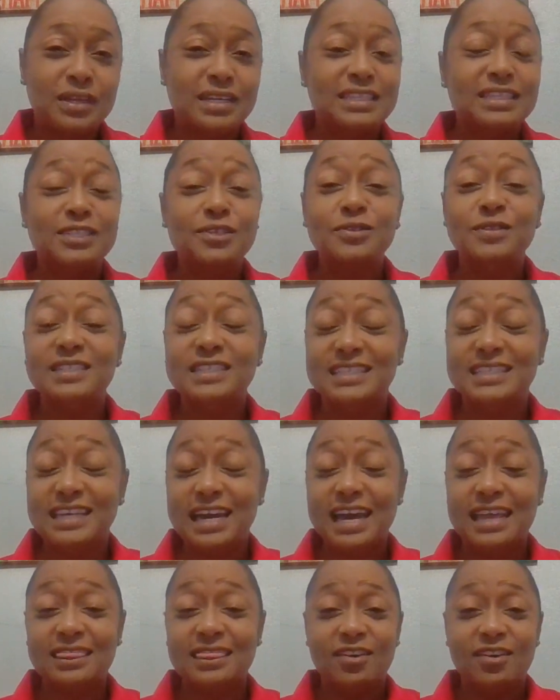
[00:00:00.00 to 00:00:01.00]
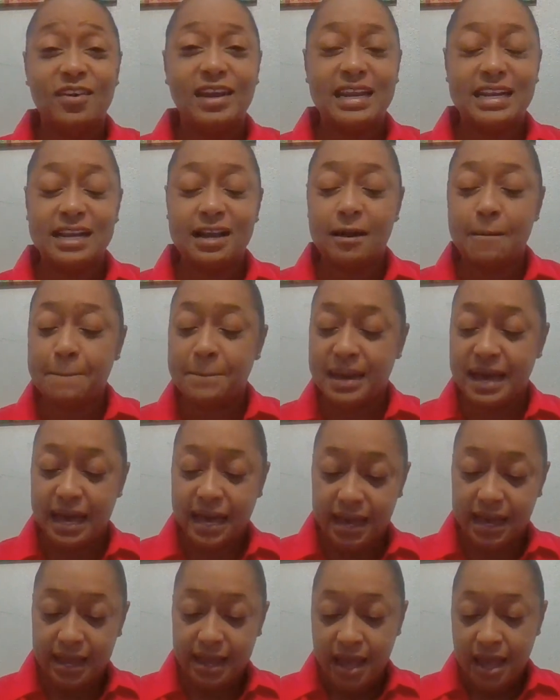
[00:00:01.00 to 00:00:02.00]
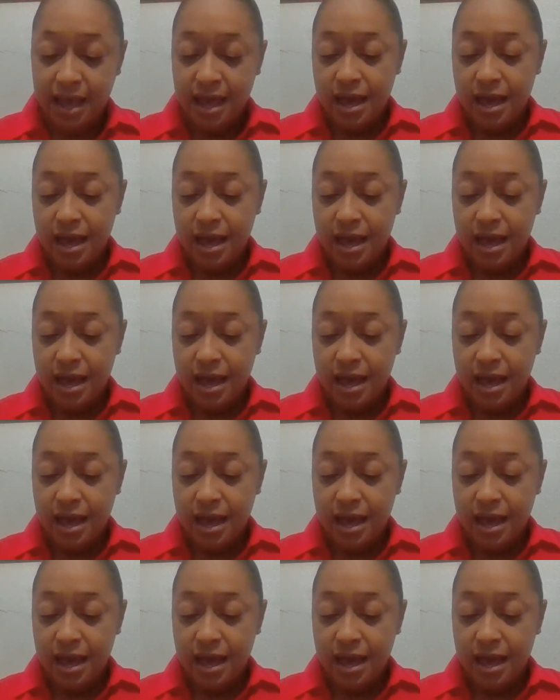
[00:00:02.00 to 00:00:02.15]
And so today I thought I'd come by